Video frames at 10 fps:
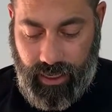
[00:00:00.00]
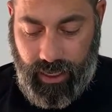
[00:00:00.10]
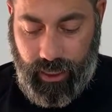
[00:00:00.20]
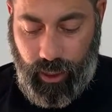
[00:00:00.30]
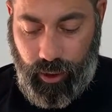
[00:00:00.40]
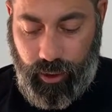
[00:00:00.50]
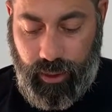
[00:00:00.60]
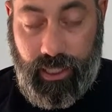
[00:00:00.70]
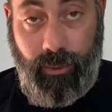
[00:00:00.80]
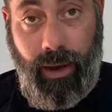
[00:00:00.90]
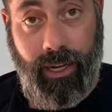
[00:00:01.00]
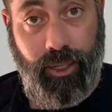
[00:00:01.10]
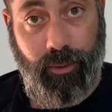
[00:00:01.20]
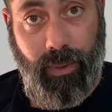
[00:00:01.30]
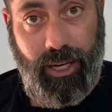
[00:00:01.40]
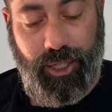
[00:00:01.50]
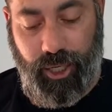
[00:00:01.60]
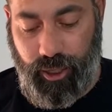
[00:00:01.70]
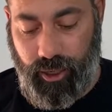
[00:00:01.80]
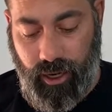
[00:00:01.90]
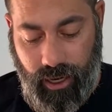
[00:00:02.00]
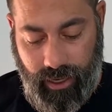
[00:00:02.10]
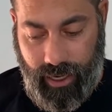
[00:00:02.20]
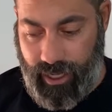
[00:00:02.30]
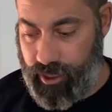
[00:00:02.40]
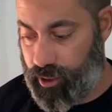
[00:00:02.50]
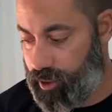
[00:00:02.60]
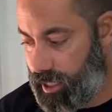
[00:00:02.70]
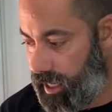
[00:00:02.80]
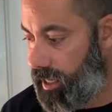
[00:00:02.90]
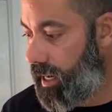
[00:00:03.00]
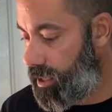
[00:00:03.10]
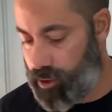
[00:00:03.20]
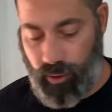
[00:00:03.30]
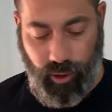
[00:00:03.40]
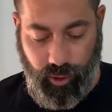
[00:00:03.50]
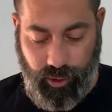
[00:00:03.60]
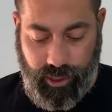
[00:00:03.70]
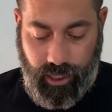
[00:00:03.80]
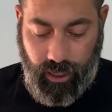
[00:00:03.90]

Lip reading: you need to mind your mesh here, not too tight, not too loose.